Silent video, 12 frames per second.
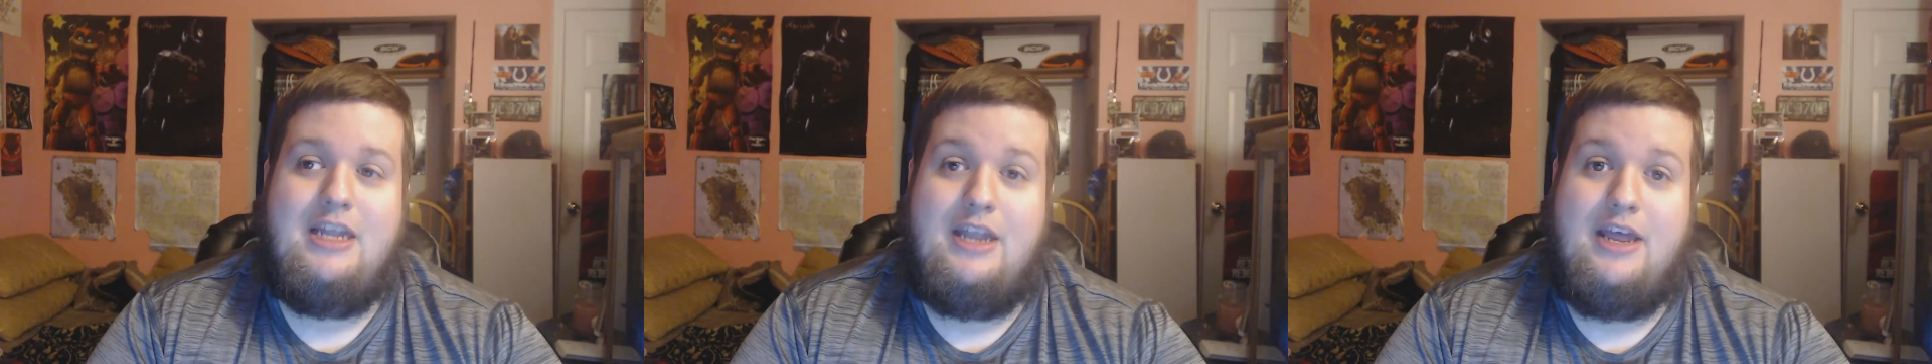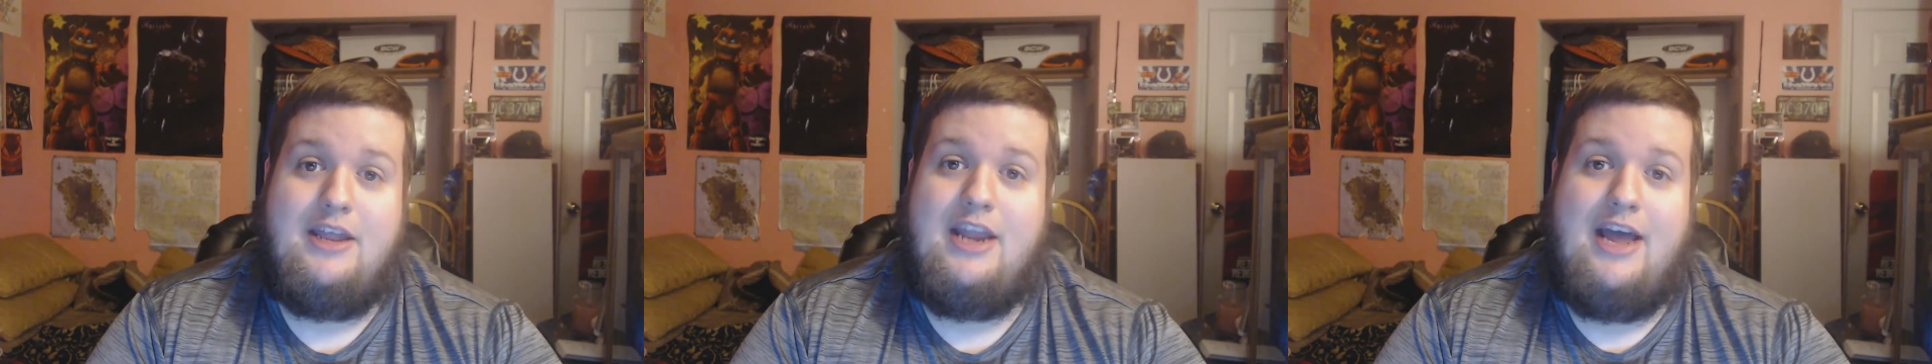
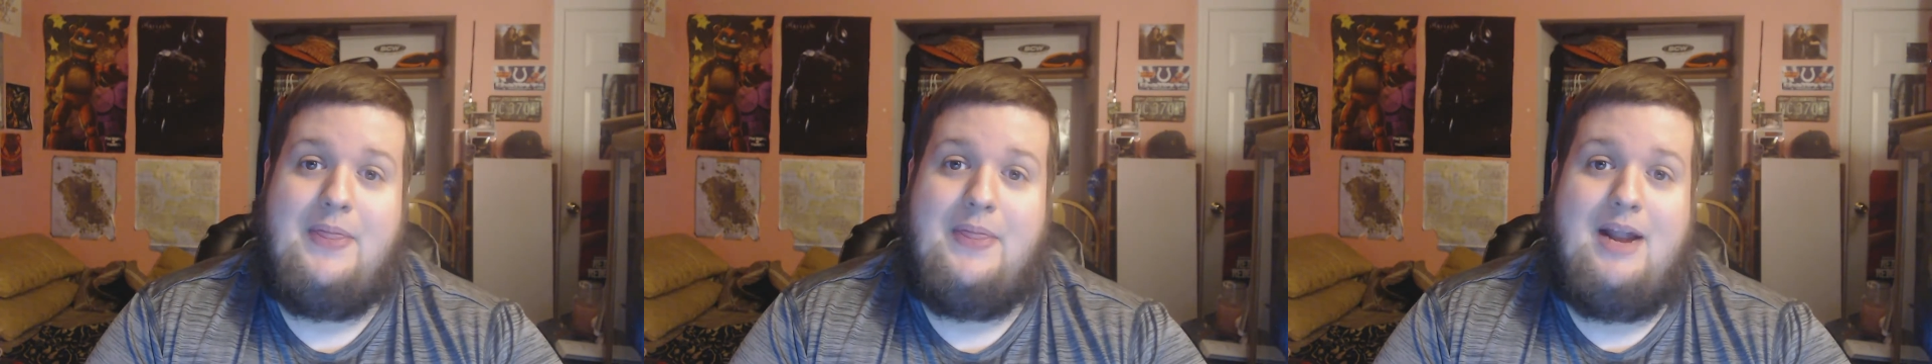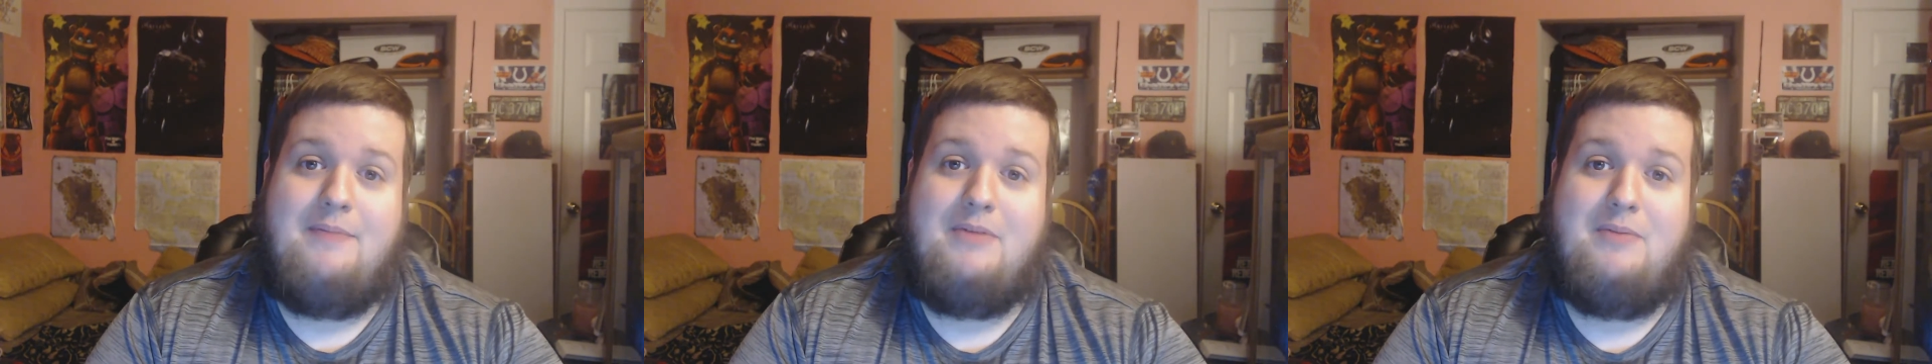uh, not that
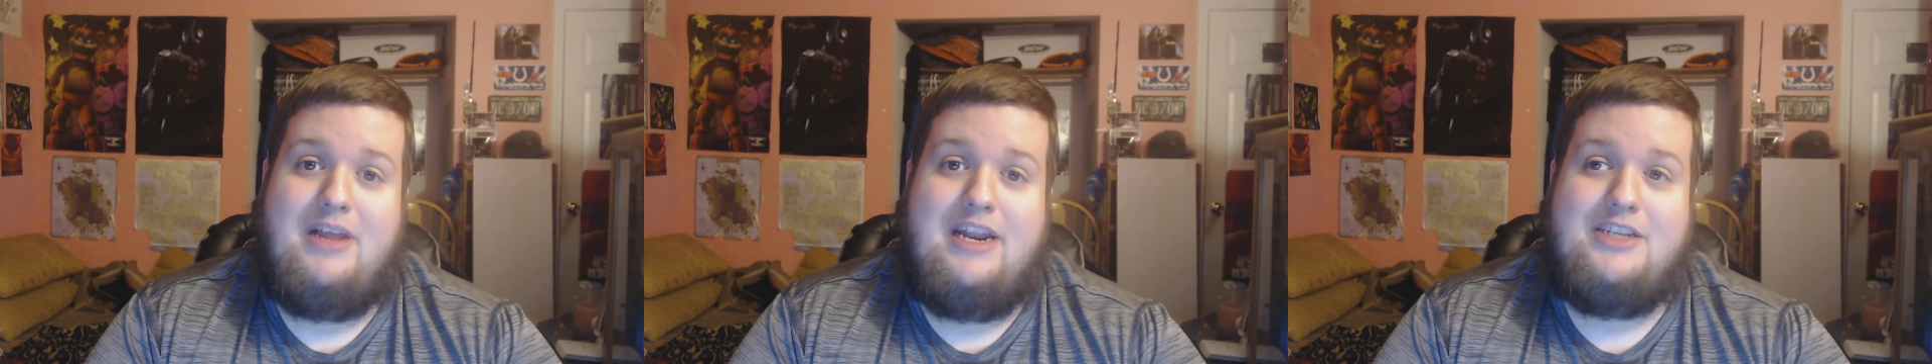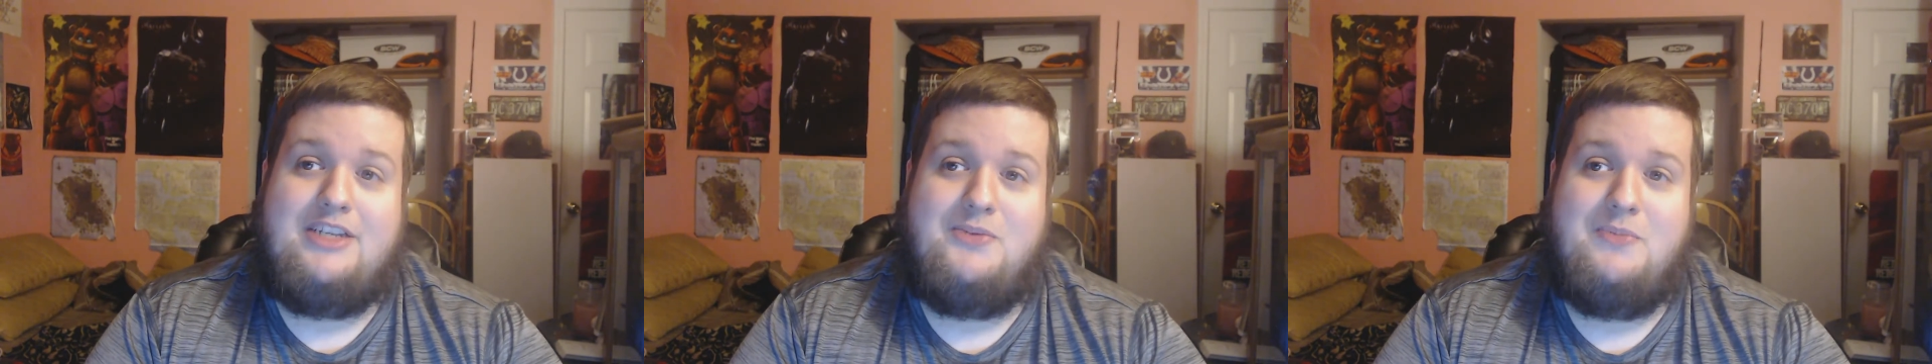I'm
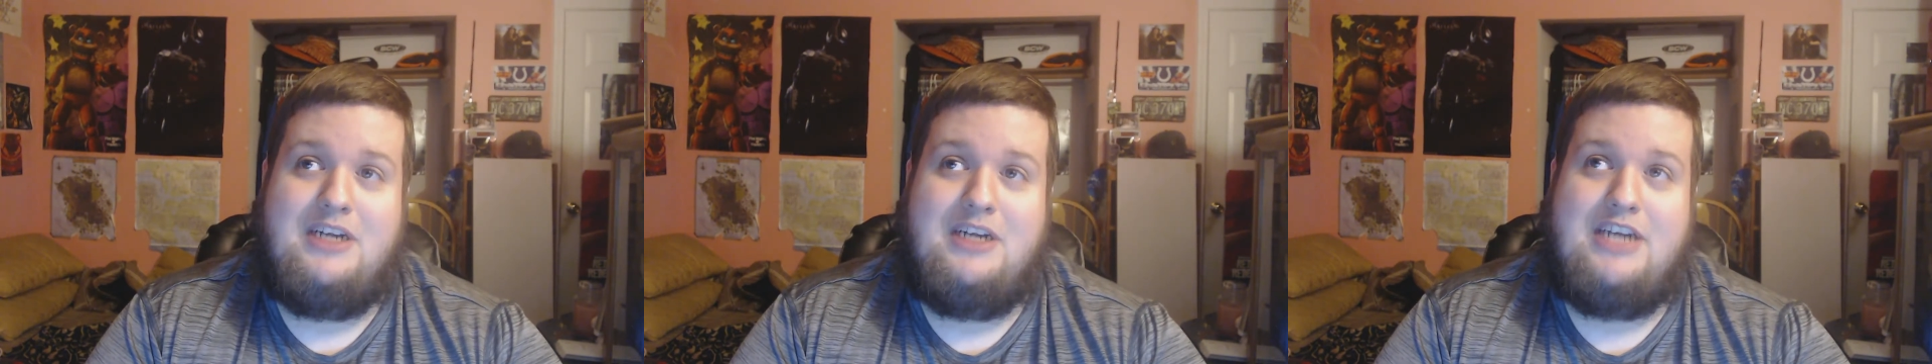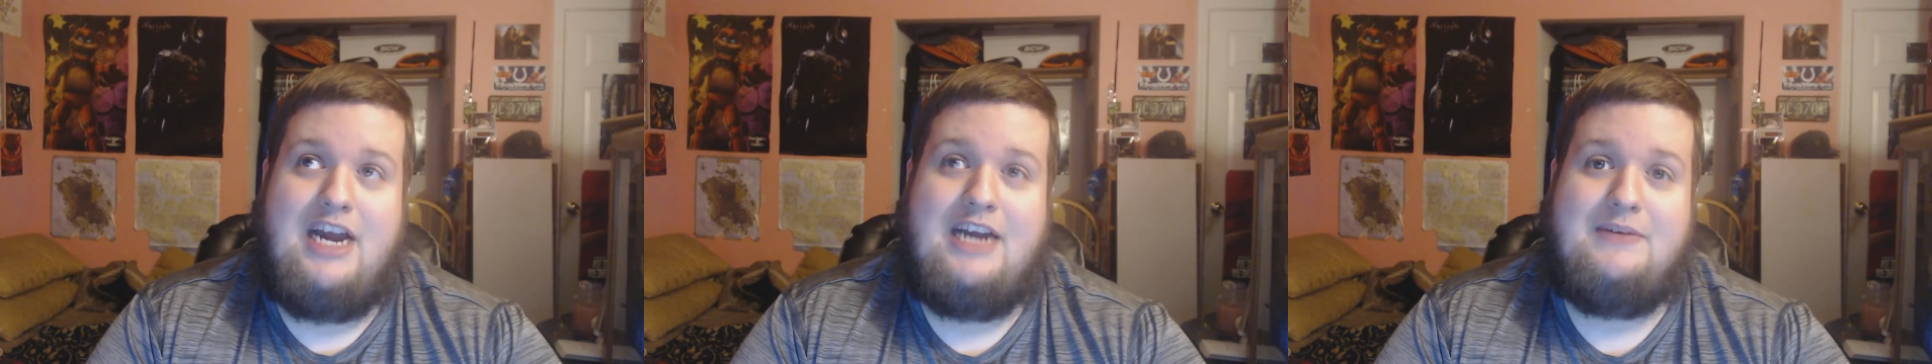complaining too much. I